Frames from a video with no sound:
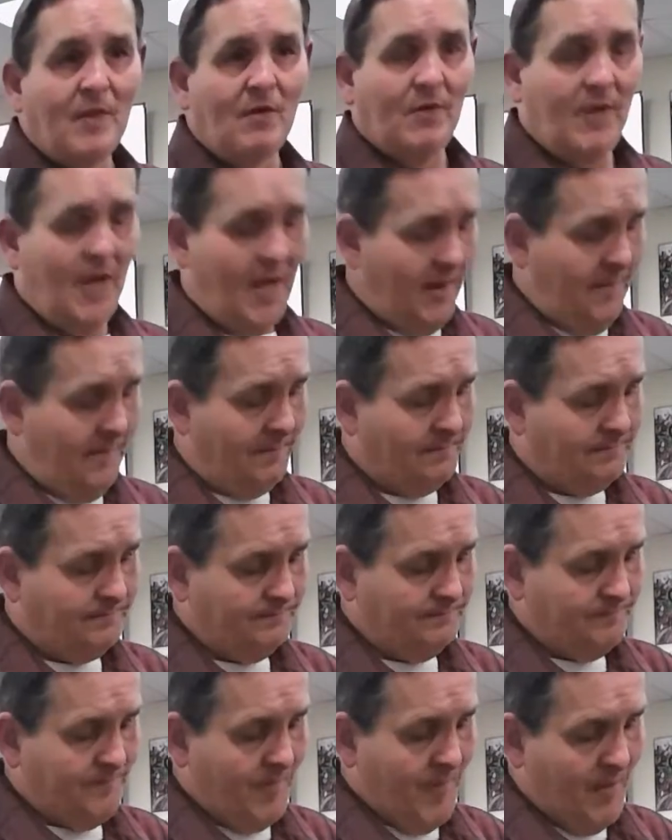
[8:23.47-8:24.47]
Okay,
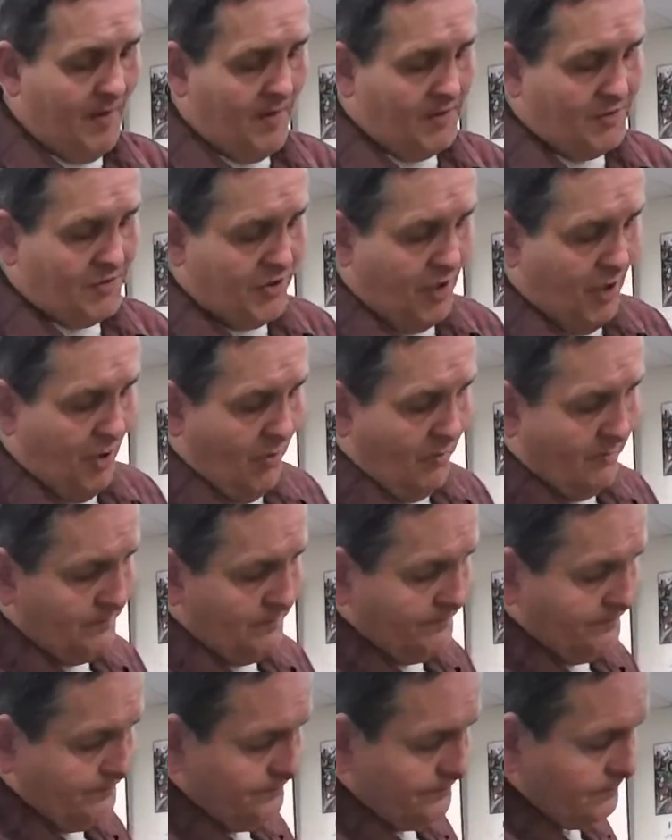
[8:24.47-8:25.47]

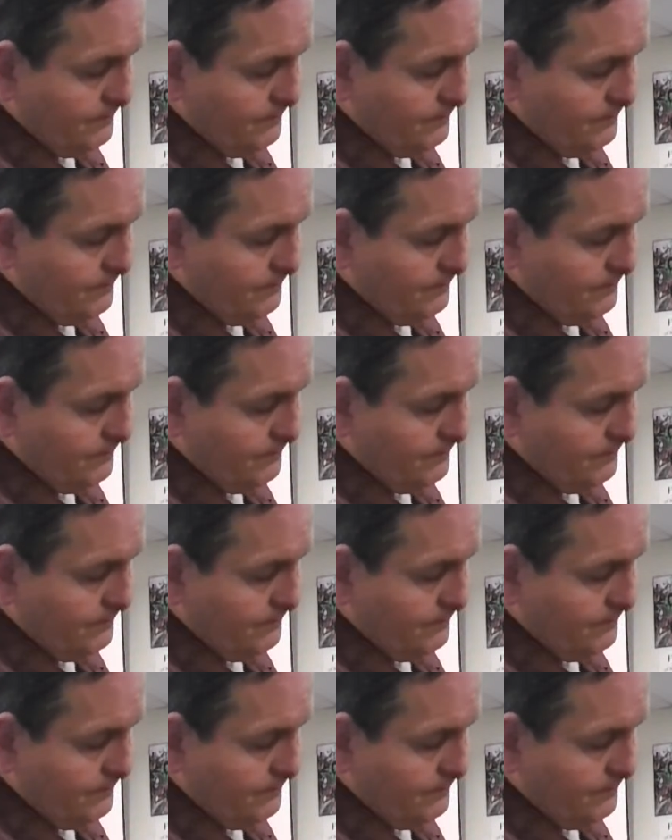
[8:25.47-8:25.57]
so